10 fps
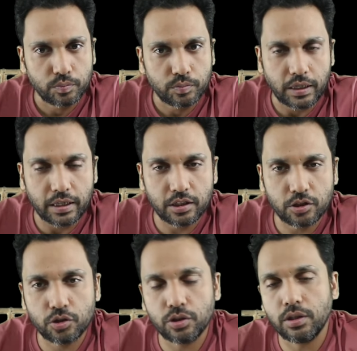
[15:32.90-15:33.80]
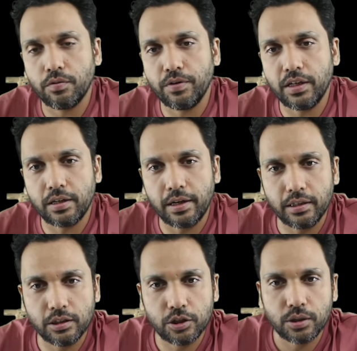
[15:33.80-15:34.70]
that is in the weak
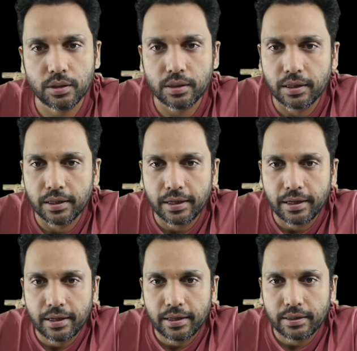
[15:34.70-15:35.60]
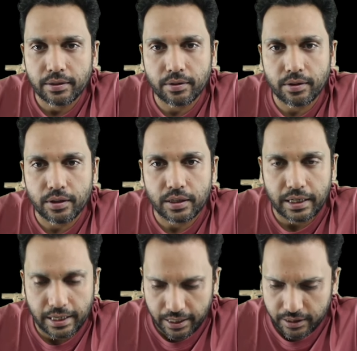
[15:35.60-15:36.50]
range.
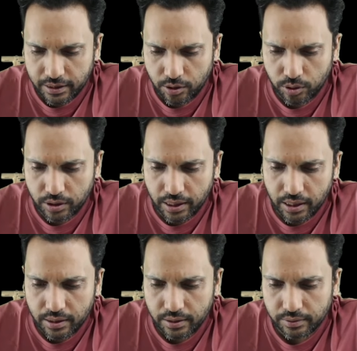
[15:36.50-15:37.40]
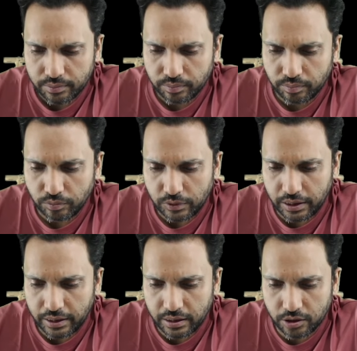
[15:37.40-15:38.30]
Your HNO3,
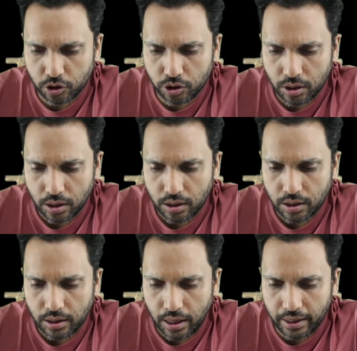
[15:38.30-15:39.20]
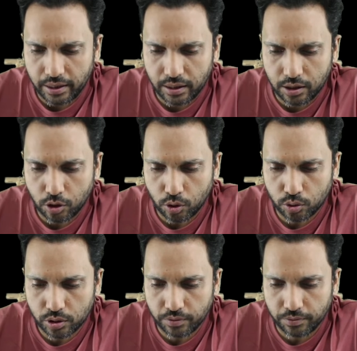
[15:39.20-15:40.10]
it is highly
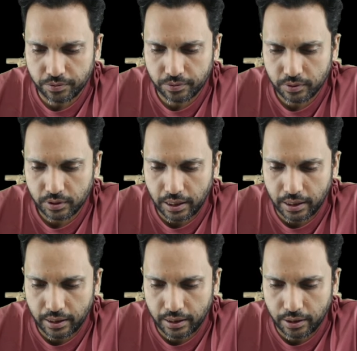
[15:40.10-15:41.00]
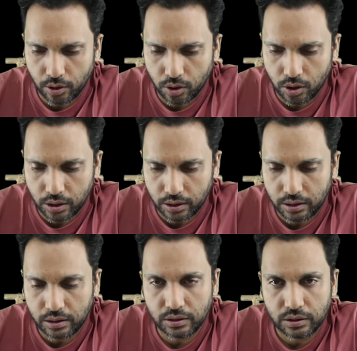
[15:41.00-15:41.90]
corrosive, and
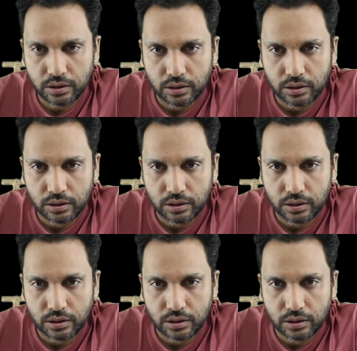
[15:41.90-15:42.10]
your